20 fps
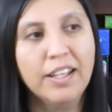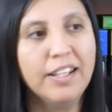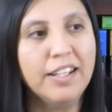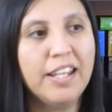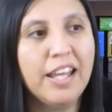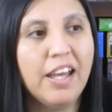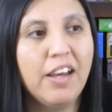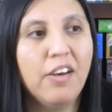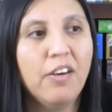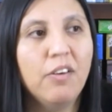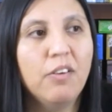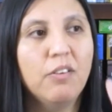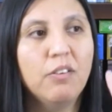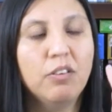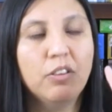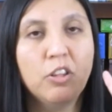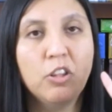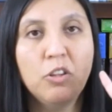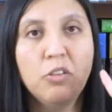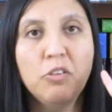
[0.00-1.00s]
Now,
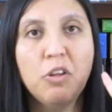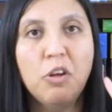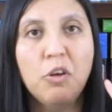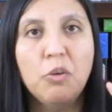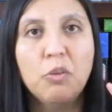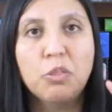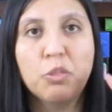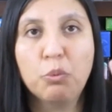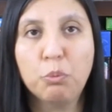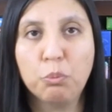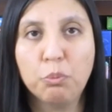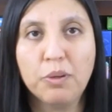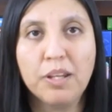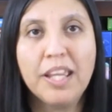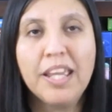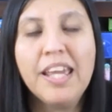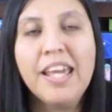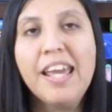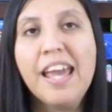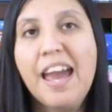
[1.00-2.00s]
you know
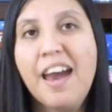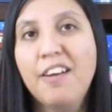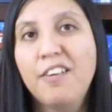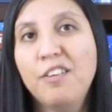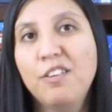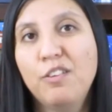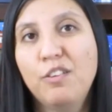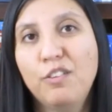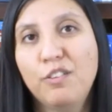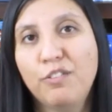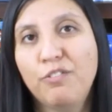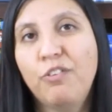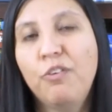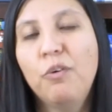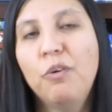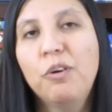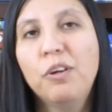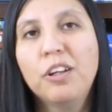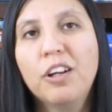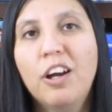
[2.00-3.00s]
3 out of those
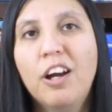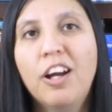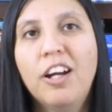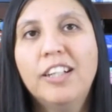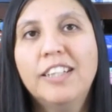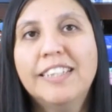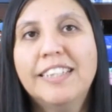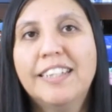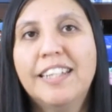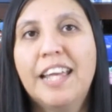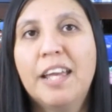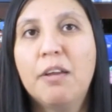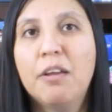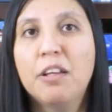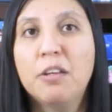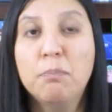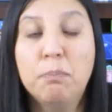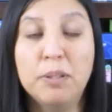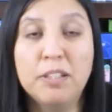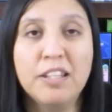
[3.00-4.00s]
4 cards that they
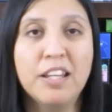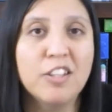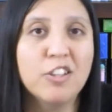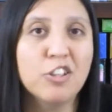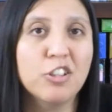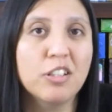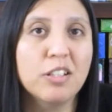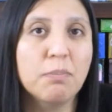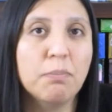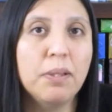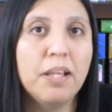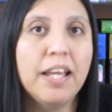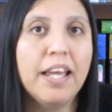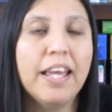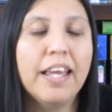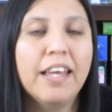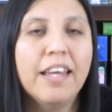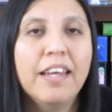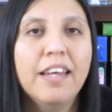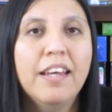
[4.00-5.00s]
can potentially play.
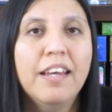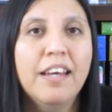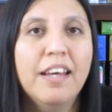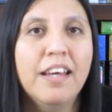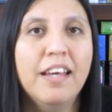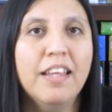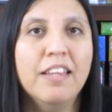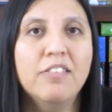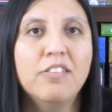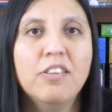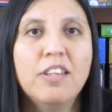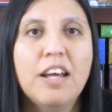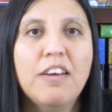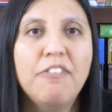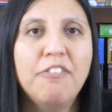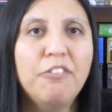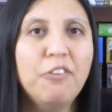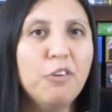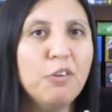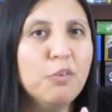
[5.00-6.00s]
So
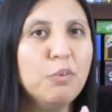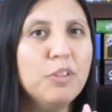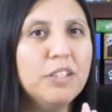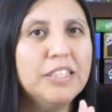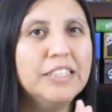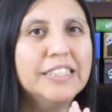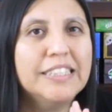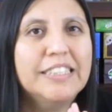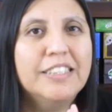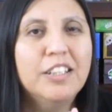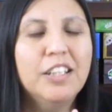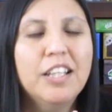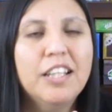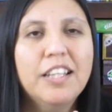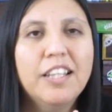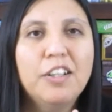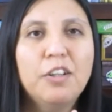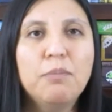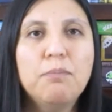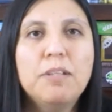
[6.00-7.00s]
that 4th one is still a
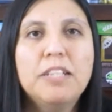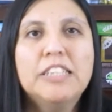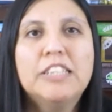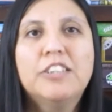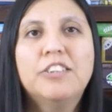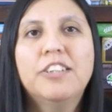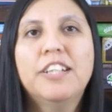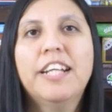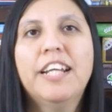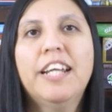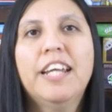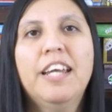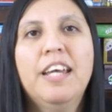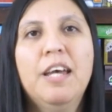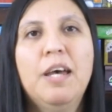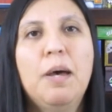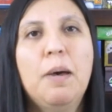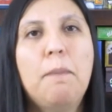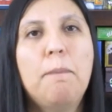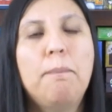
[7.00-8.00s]
little mystery.
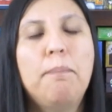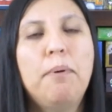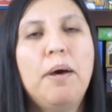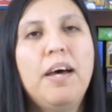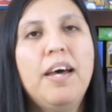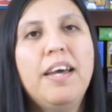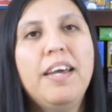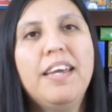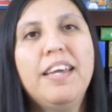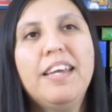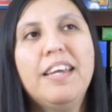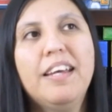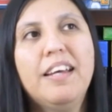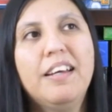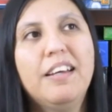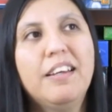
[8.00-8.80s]
But